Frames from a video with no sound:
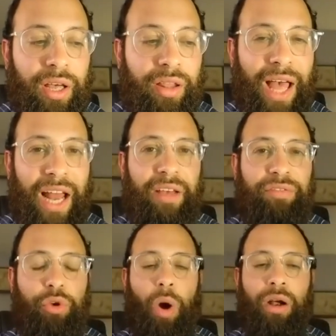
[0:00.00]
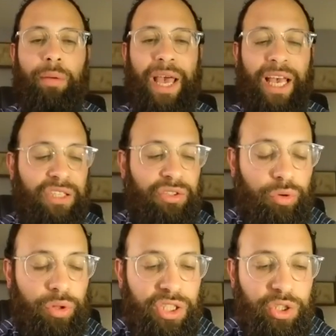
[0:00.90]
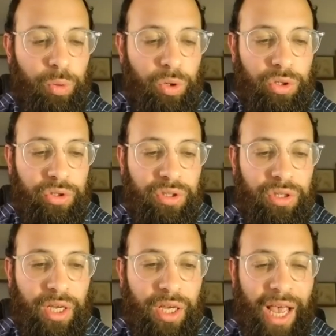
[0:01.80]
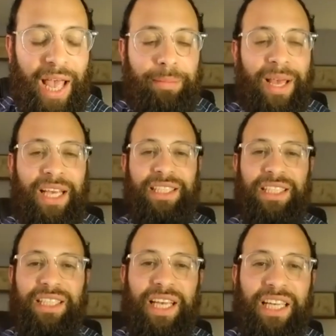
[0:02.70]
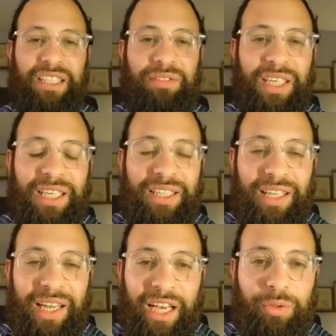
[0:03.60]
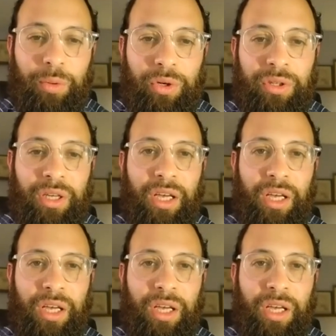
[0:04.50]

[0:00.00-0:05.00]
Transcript: That if you want to pass through this world and make it successfully into the next world,